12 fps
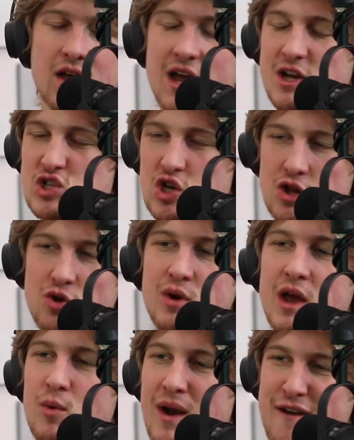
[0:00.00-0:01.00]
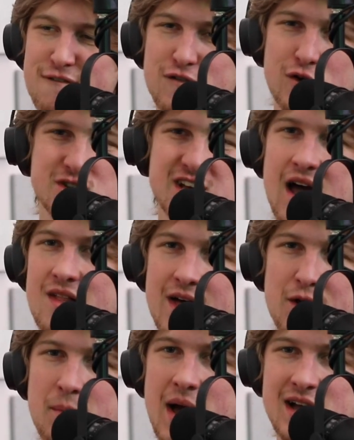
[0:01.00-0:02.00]
excluding when I first got
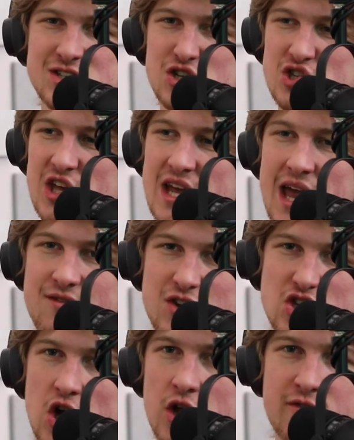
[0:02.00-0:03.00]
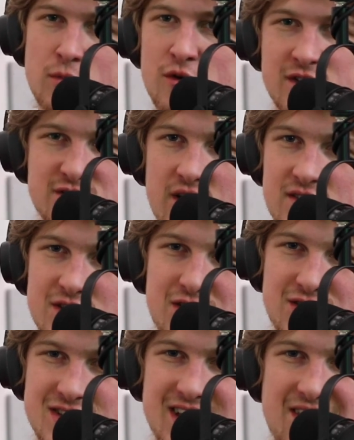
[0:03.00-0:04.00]
Letterboxd and just like gave a ton of movies 5
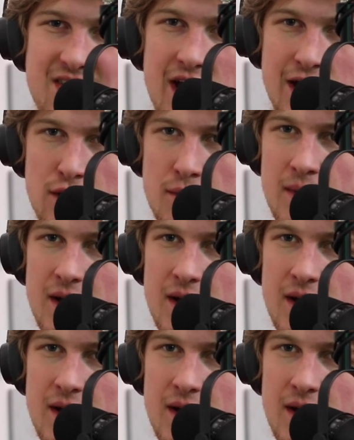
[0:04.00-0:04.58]
stars because I liked them.